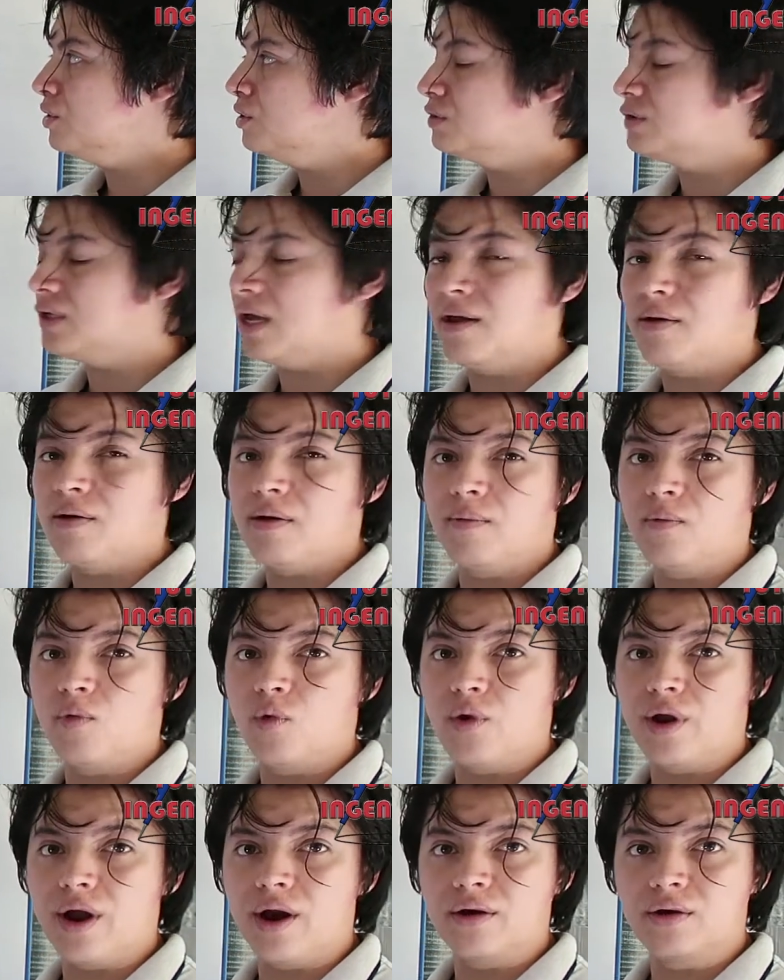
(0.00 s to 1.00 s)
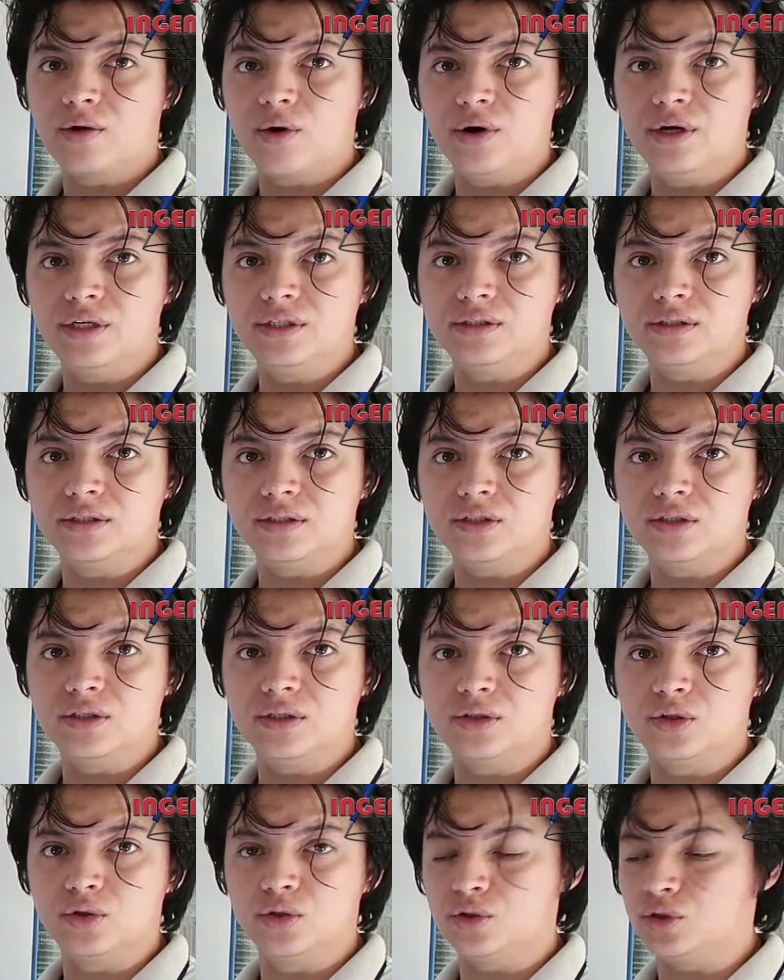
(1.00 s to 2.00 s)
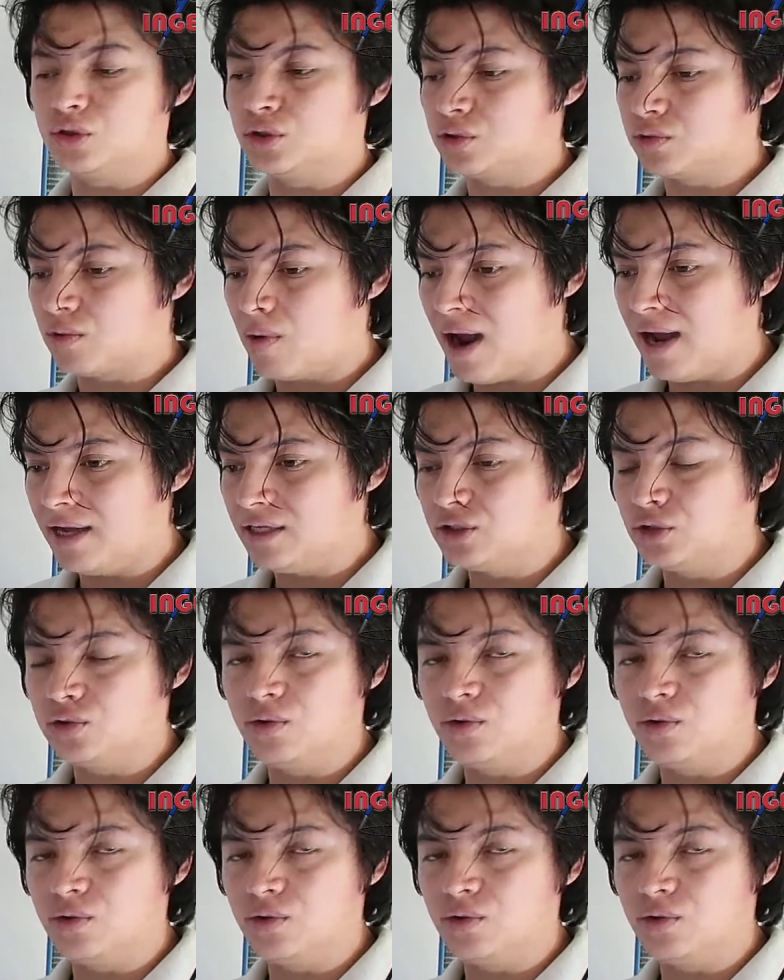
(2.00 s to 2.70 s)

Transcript: use, and we are going to, to try